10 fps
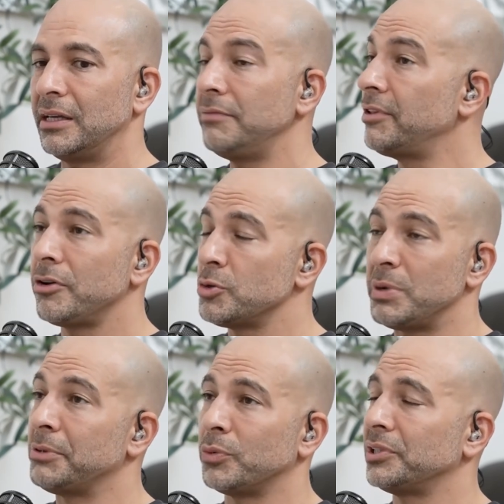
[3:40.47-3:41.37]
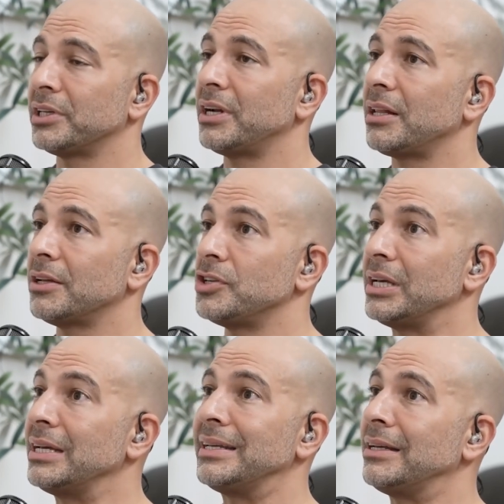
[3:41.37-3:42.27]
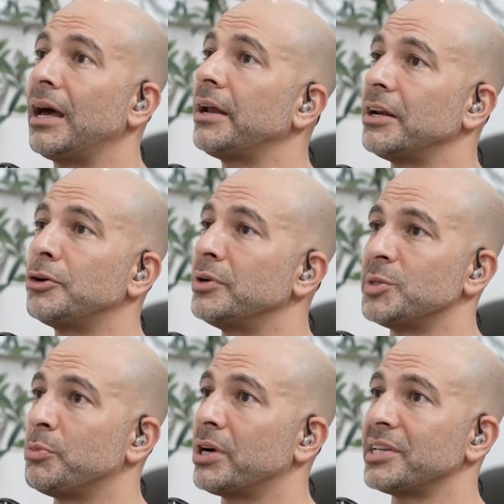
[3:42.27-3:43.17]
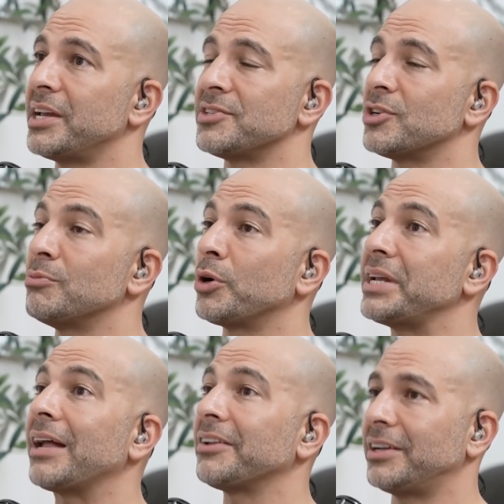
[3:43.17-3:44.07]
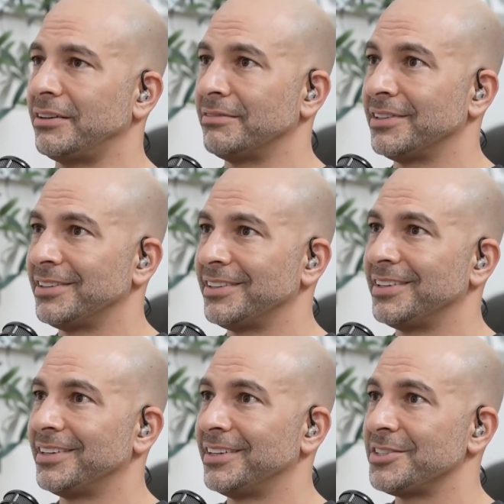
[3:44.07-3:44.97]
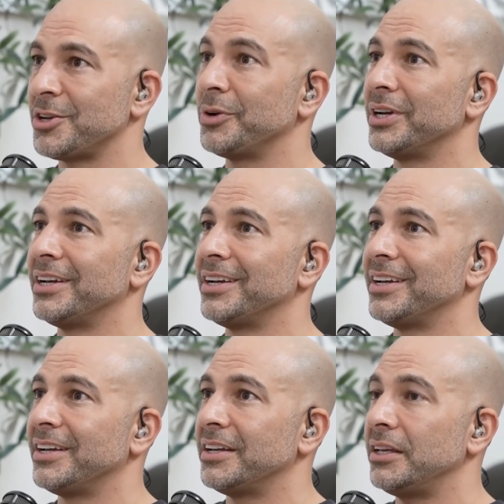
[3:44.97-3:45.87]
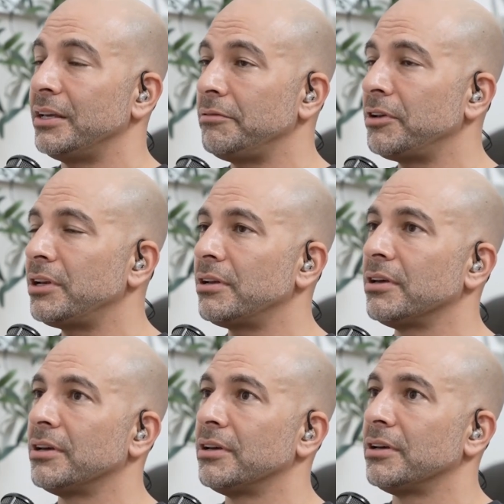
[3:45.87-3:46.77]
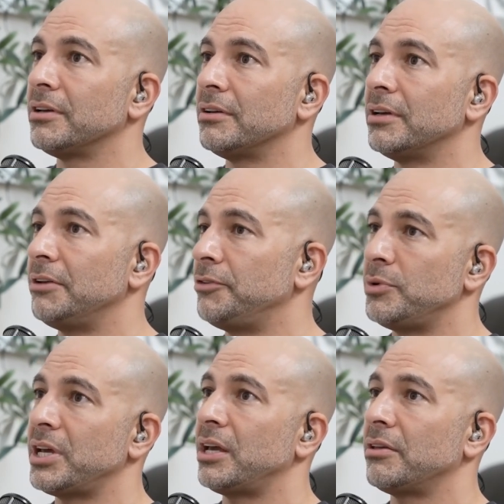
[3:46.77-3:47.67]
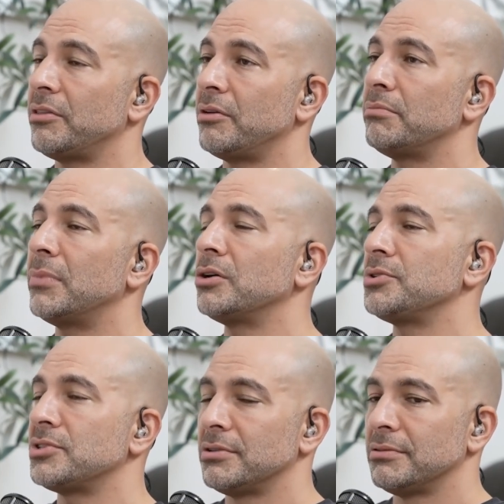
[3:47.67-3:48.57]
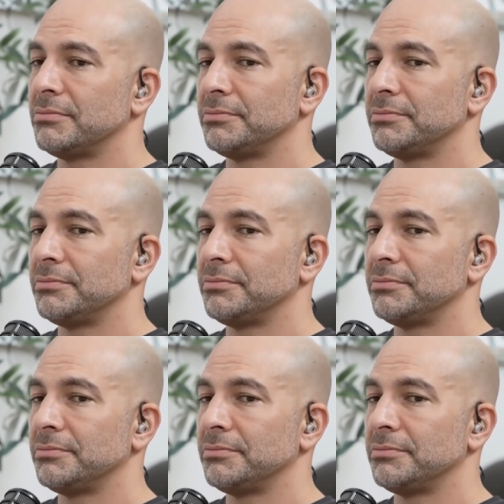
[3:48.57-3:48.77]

even those people will acknowledge it did not increase breast cancer mortality. So even if you take the most